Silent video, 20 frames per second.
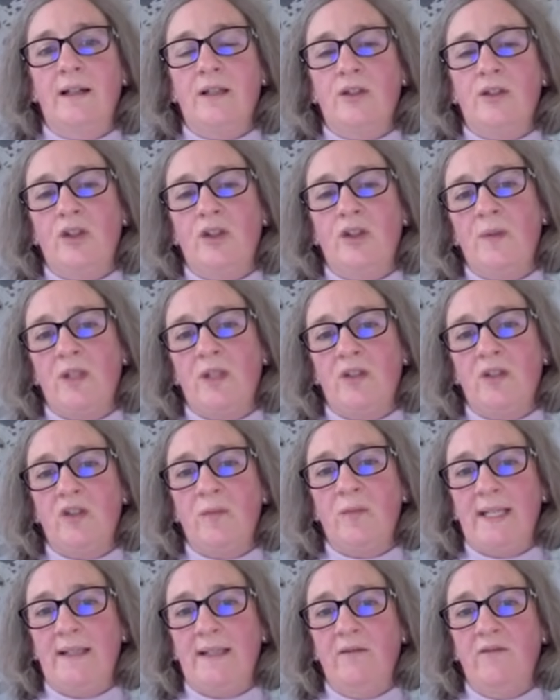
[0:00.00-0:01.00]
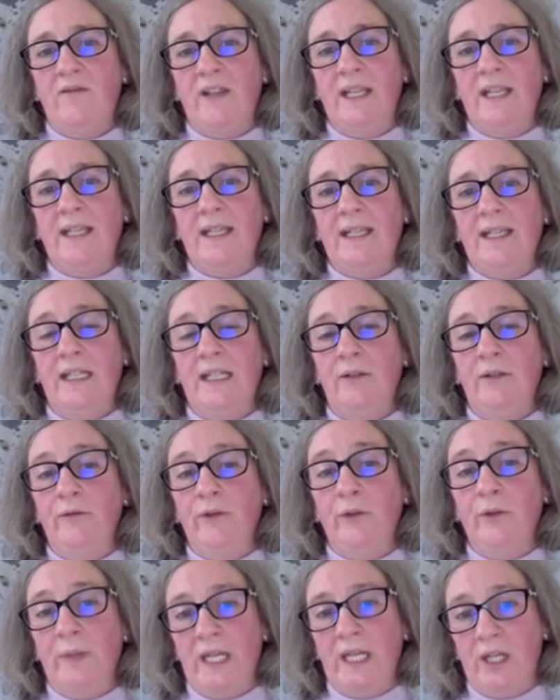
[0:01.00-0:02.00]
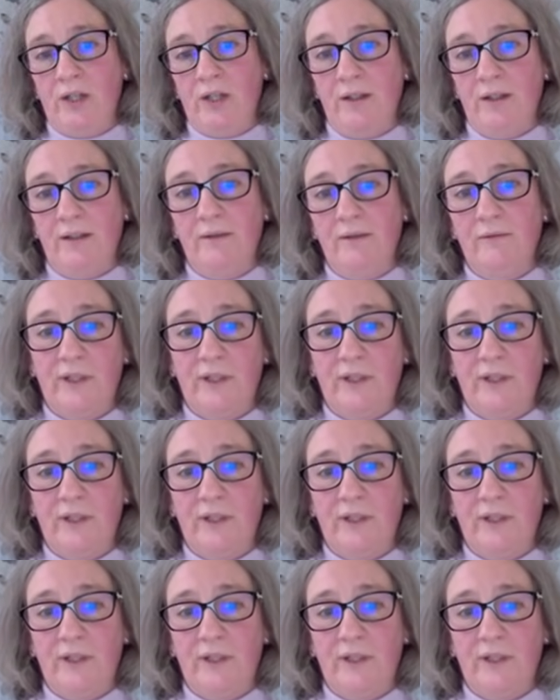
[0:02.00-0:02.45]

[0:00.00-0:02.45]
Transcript: substance-specific information,